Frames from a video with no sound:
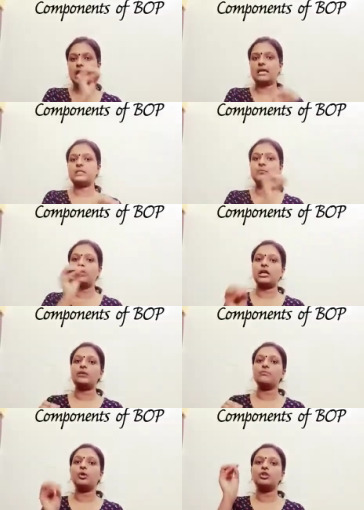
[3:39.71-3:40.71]
export and
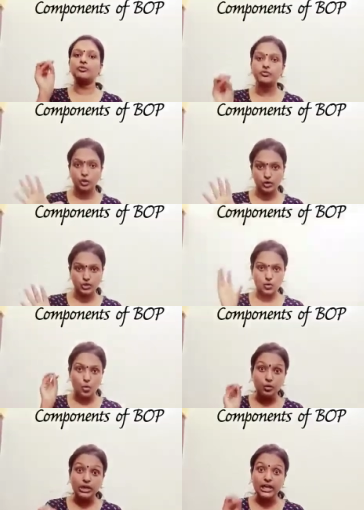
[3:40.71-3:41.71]
import of goods,
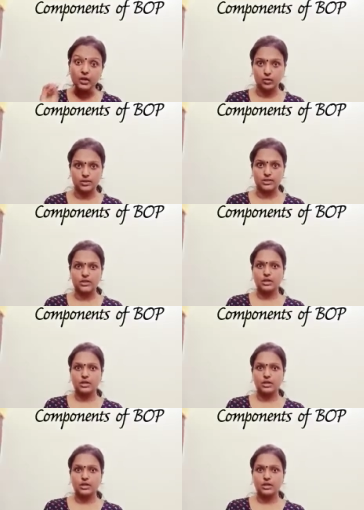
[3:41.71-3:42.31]
only goods.